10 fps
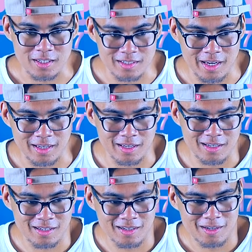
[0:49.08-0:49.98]
the
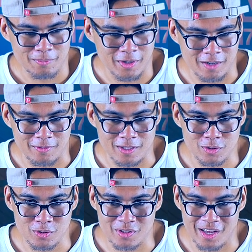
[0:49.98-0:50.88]
second pick of the
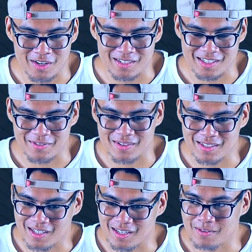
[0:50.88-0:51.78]

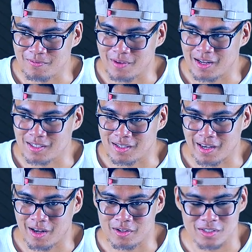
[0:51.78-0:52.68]
2017 Fantasy
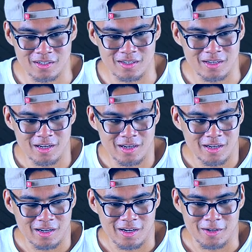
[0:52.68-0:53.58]
Couch,
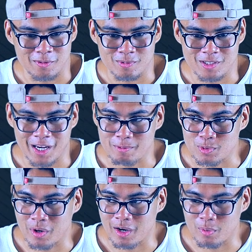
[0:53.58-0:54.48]
James
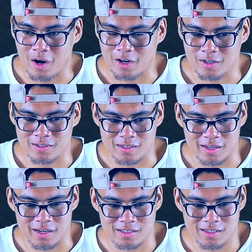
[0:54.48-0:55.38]
White Walker
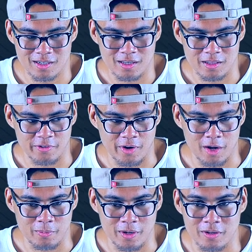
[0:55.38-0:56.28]
selects
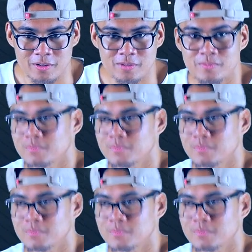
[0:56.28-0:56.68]
Le'Veon Bell.